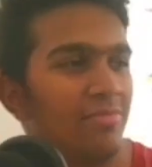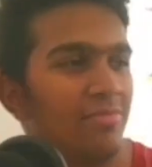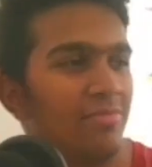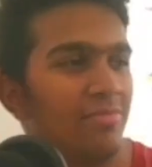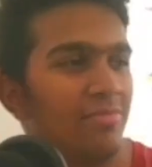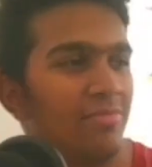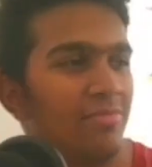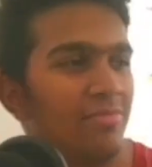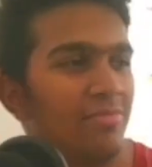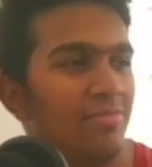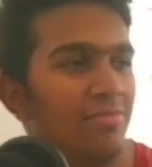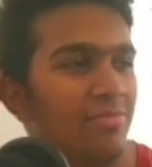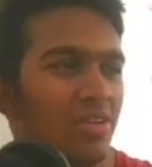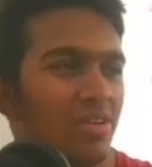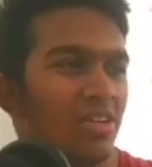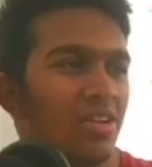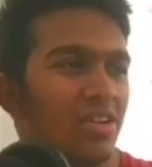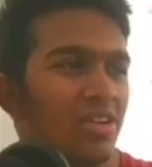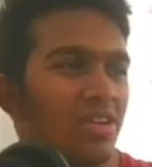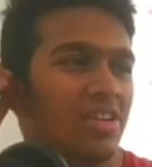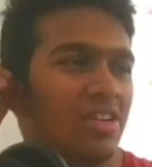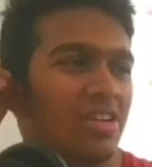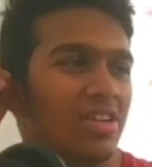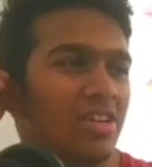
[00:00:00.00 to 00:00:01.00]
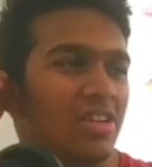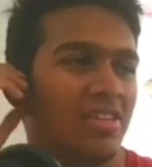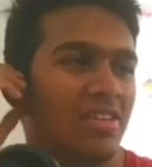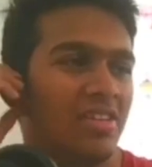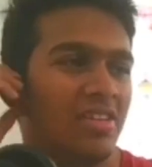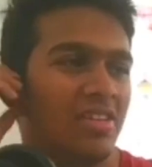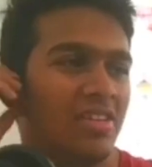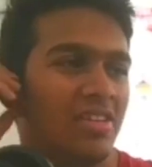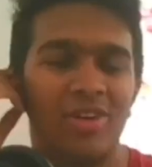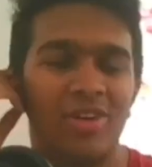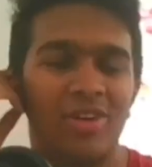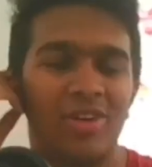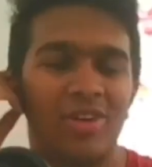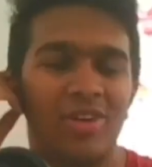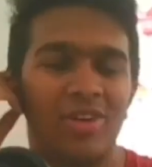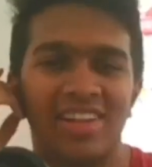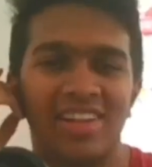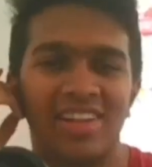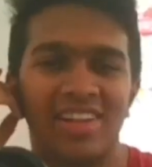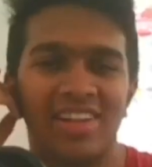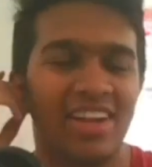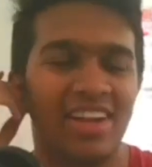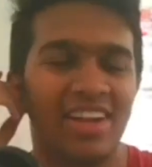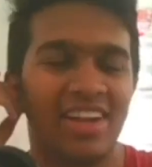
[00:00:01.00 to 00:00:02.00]
so so
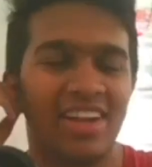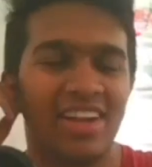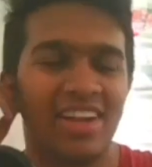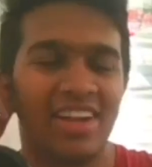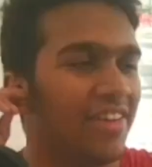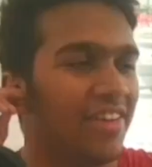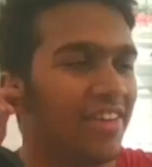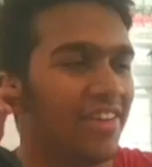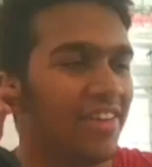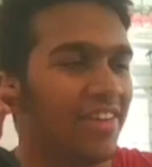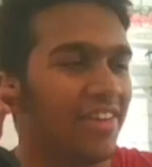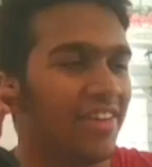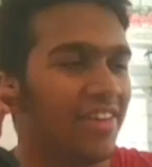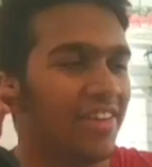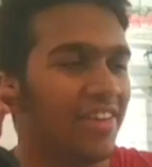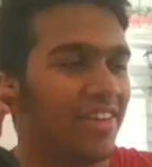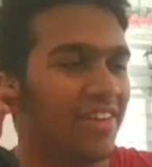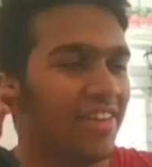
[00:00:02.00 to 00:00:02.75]
insanely slowly